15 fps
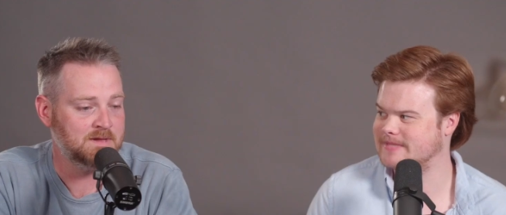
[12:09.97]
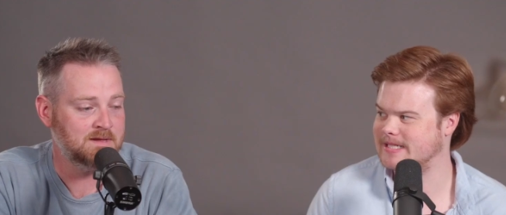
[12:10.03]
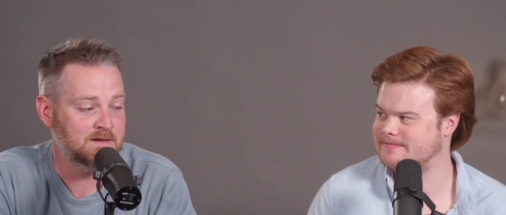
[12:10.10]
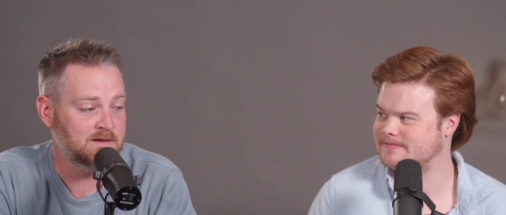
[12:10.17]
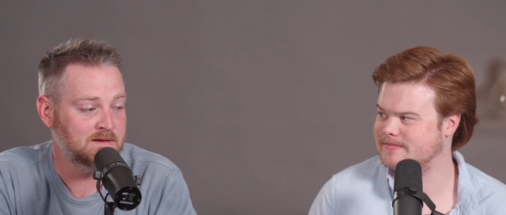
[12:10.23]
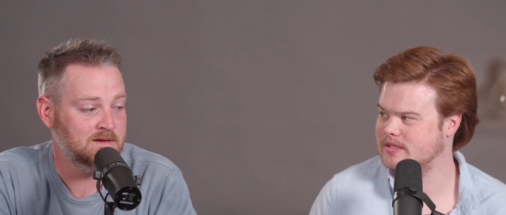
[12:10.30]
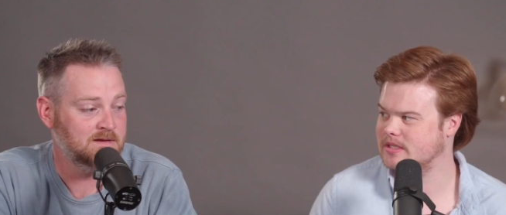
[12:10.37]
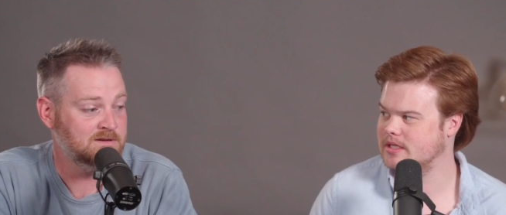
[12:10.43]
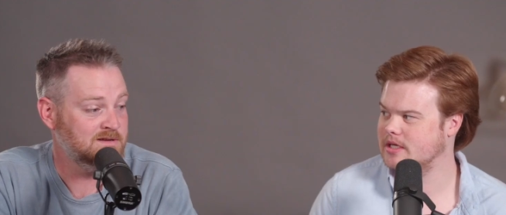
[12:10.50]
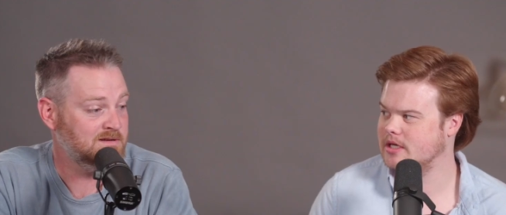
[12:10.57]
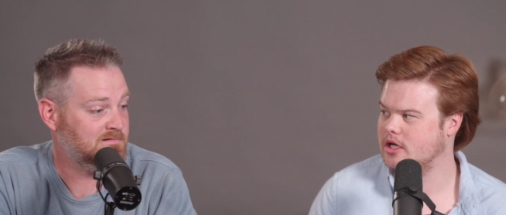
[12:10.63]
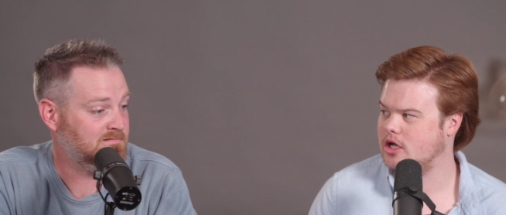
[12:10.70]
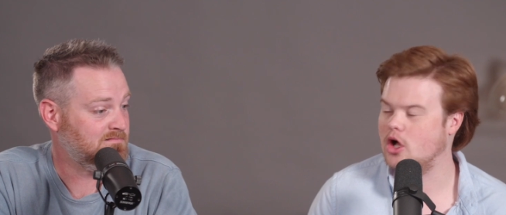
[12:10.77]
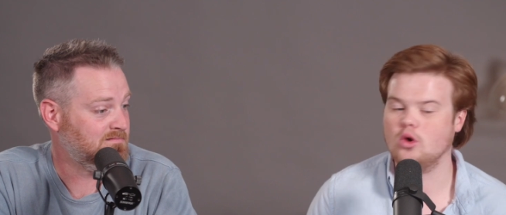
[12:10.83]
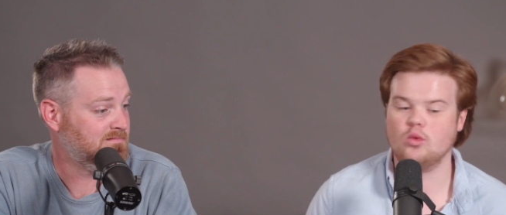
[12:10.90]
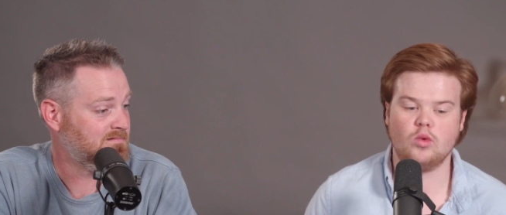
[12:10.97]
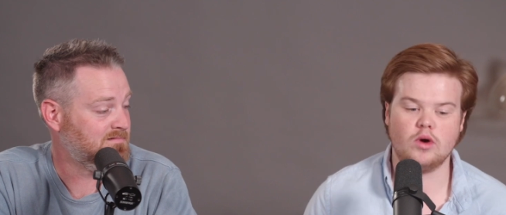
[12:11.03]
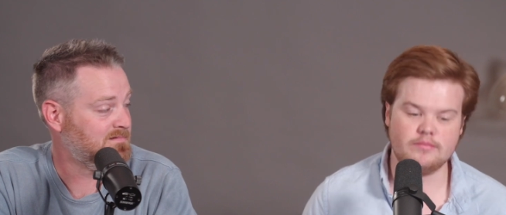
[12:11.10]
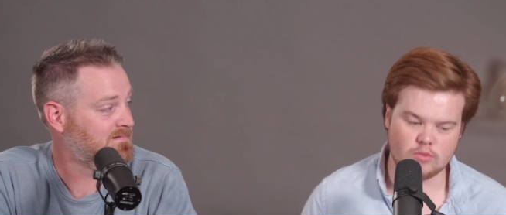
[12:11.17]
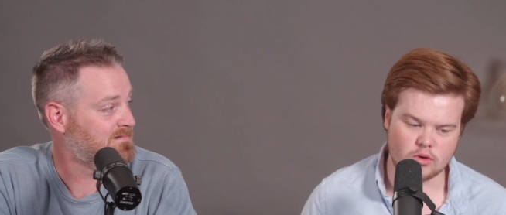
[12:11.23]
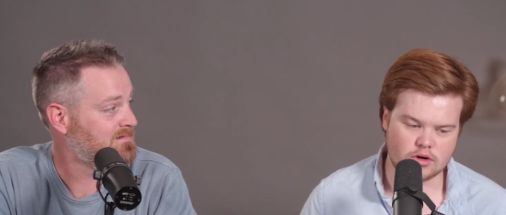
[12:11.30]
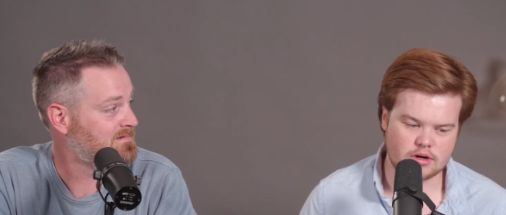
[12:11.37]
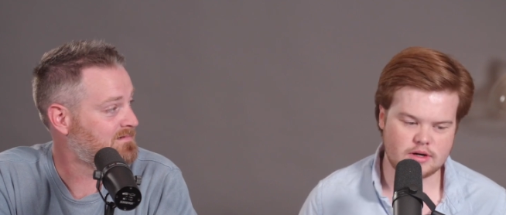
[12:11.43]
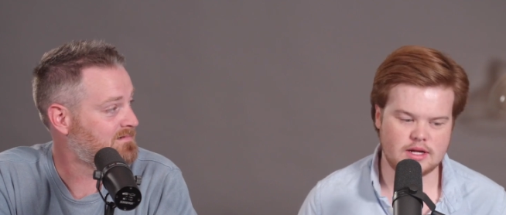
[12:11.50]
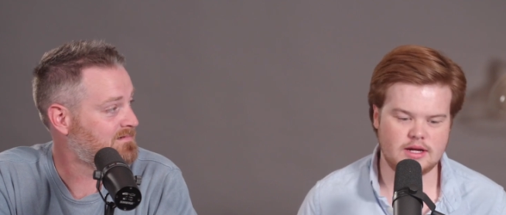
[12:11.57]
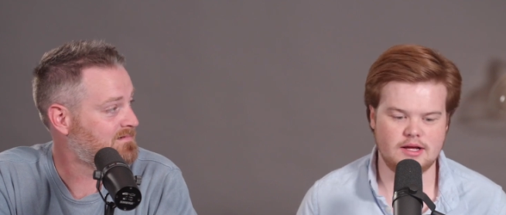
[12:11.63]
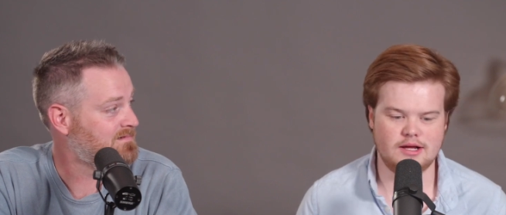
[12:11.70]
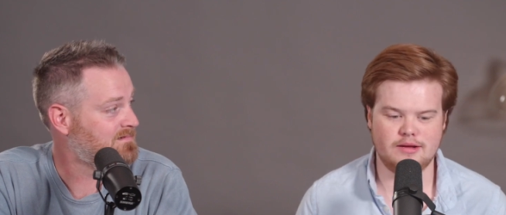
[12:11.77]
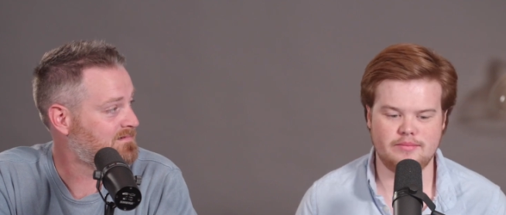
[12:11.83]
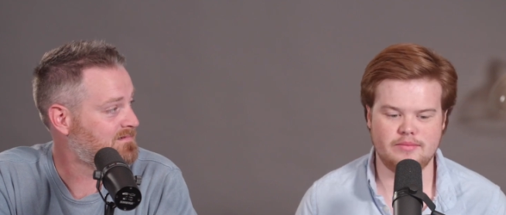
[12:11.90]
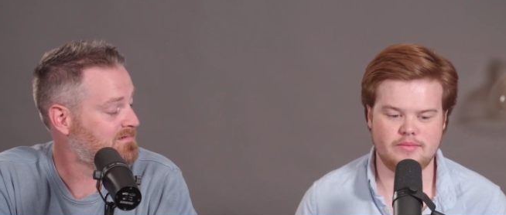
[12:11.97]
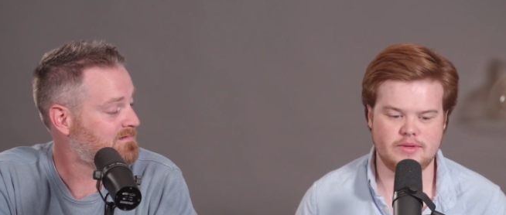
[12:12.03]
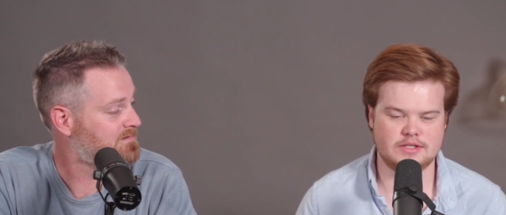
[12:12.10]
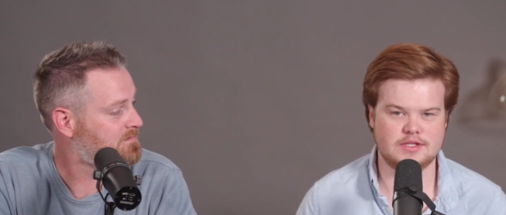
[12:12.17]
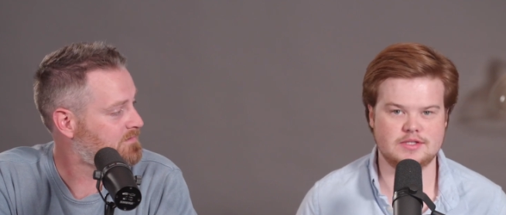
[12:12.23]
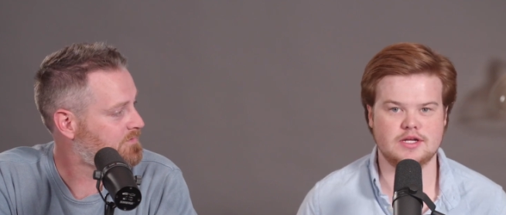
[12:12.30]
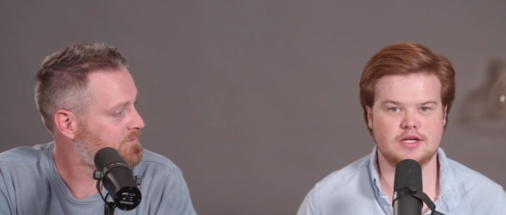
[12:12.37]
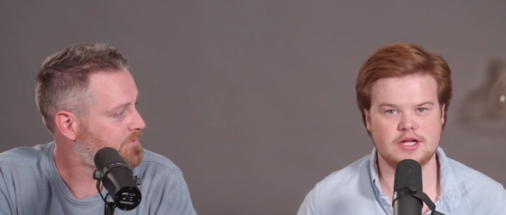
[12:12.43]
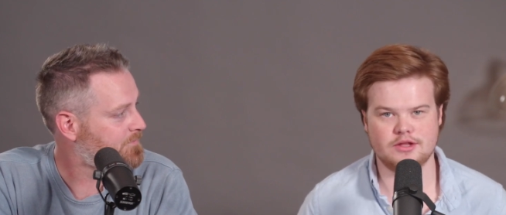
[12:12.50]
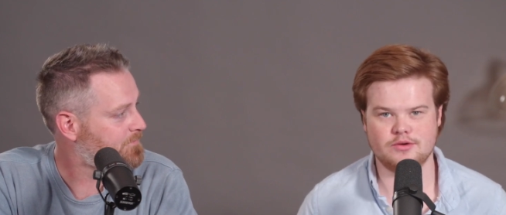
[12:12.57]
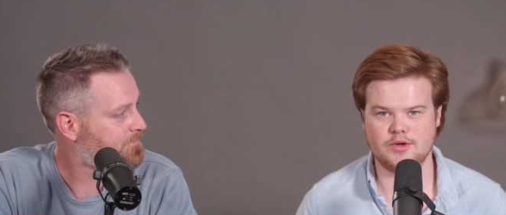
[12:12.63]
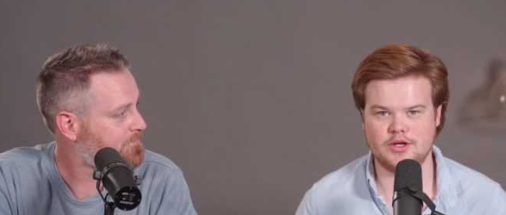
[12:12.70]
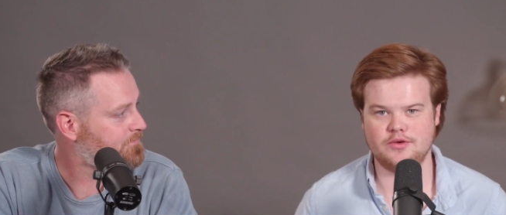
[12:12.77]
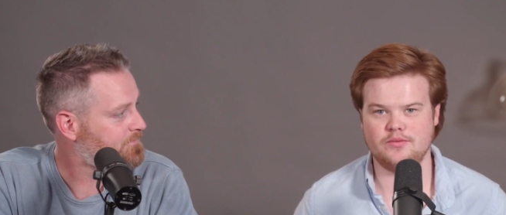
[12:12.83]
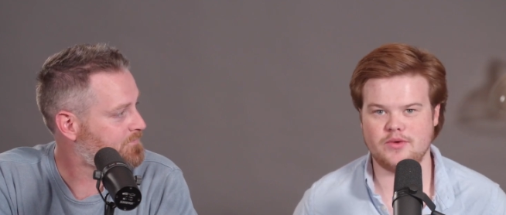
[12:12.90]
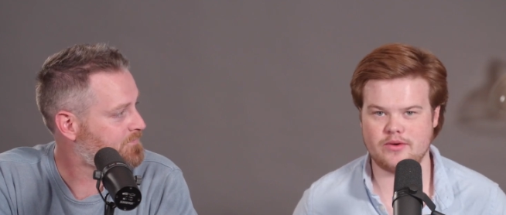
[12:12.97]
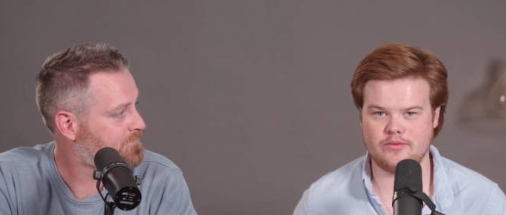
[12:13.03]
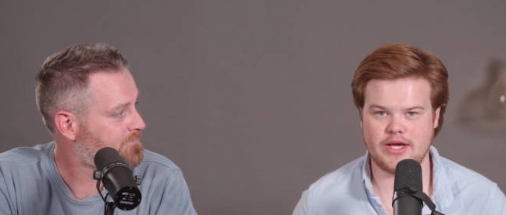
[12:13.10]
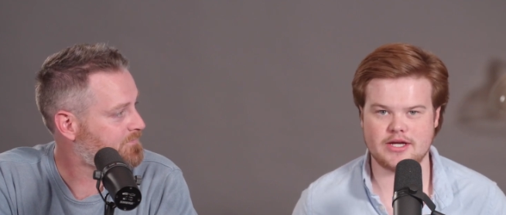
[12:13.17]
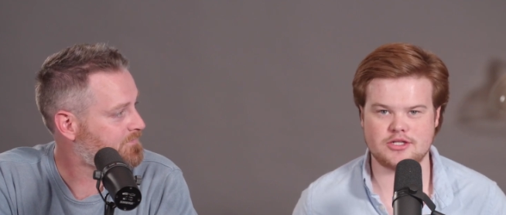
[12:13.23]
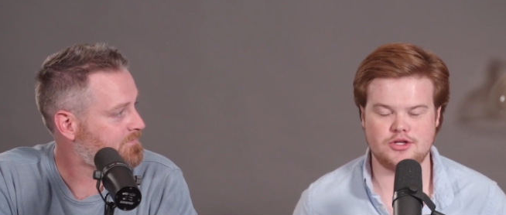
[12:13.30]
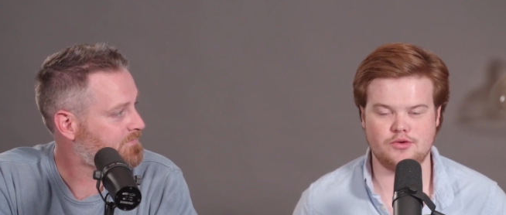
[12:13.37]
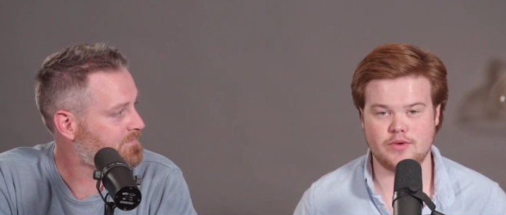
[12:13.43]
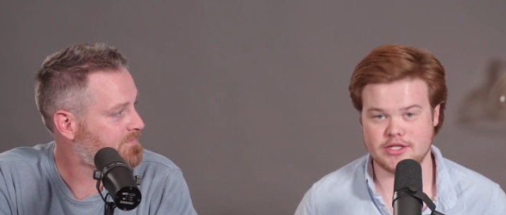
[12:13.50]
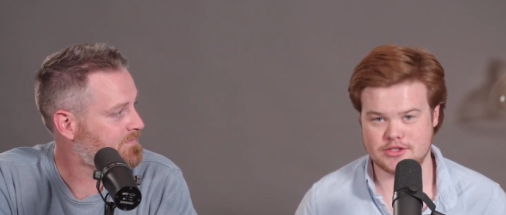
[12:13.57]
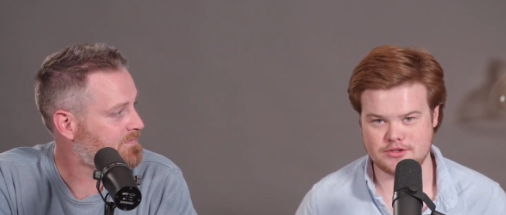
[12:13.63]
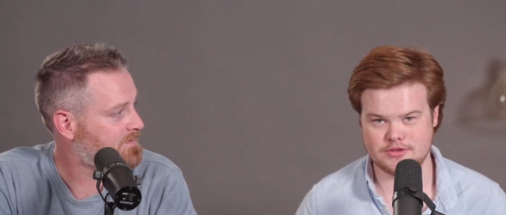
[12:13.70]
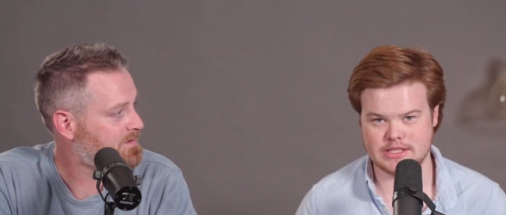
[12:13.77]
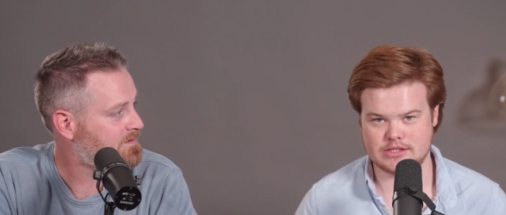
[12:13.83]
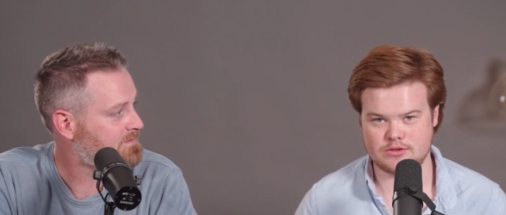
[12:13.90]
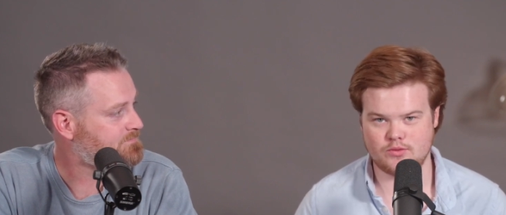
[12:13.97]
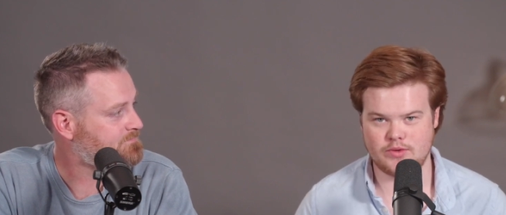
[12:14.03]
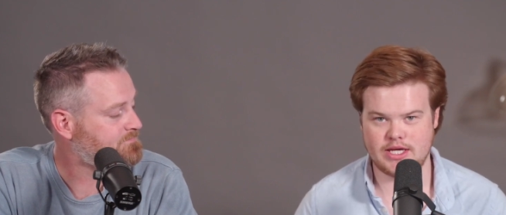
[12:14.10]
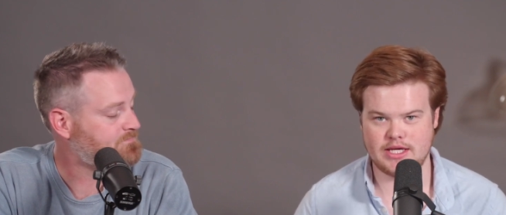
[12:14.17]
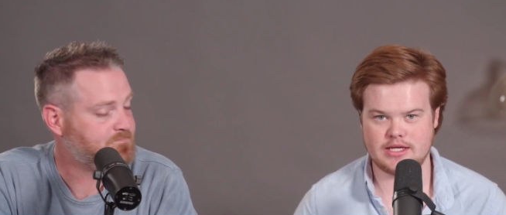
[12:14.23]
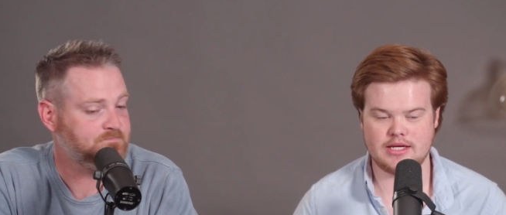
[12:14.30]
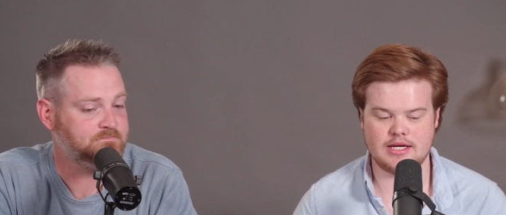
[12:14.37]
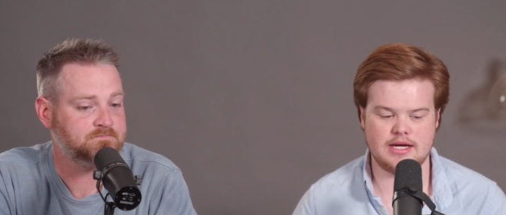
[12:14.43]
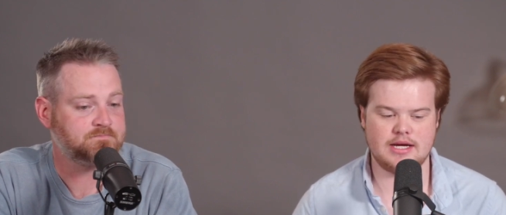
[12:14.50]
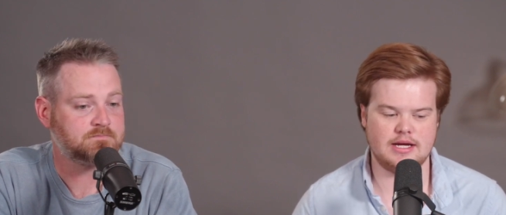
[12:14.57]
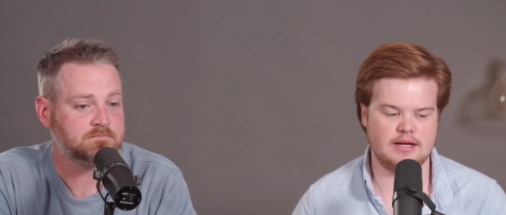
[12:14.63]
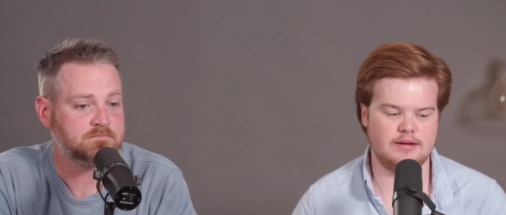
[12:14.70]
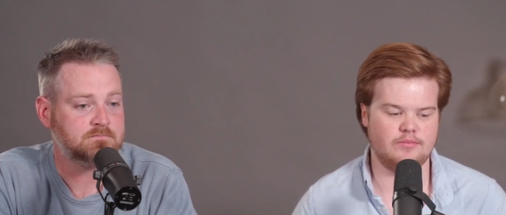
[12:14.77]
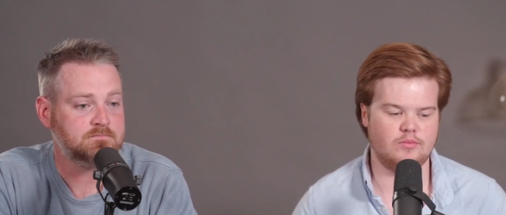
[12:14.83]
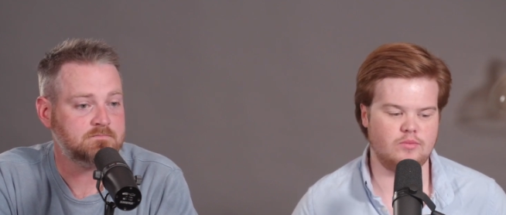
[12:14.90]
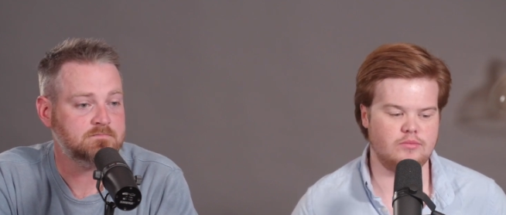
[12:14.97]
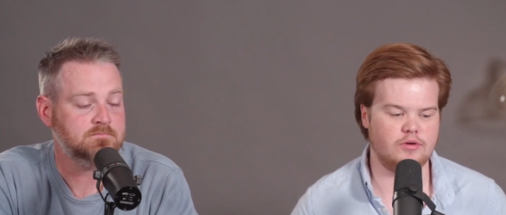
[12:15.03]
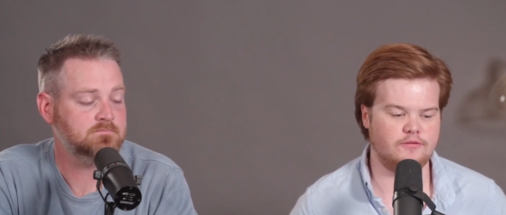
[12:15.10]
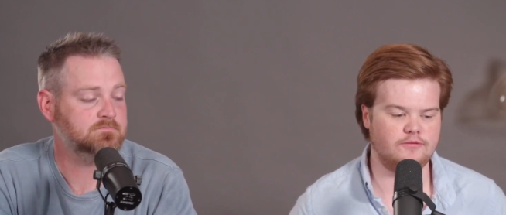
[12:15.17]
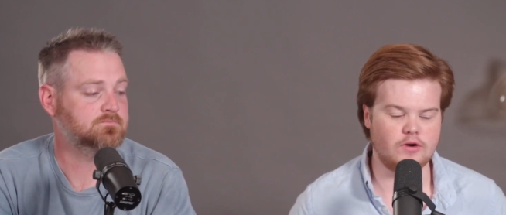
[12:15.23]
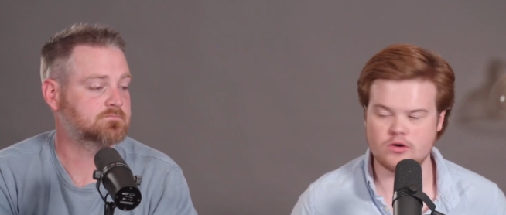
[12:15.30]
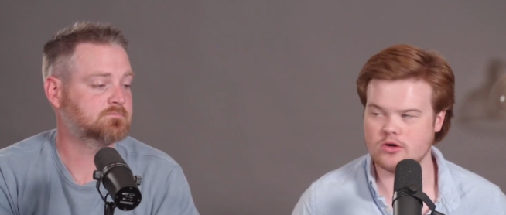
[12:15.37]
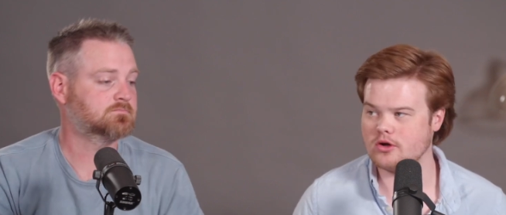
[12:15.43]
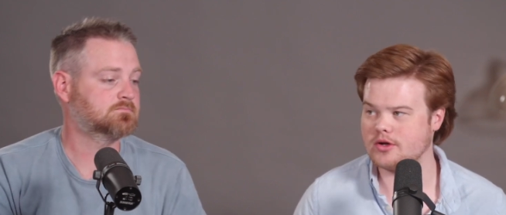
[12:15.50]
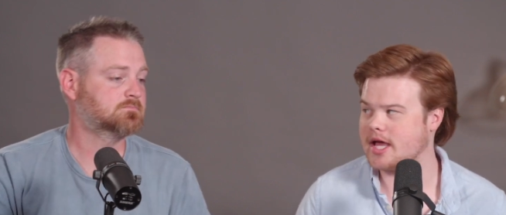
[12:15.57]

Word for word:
Speaker 1: Yep. Oh, one more. Um, this is another one that we actually went to this week. Um, Mofongo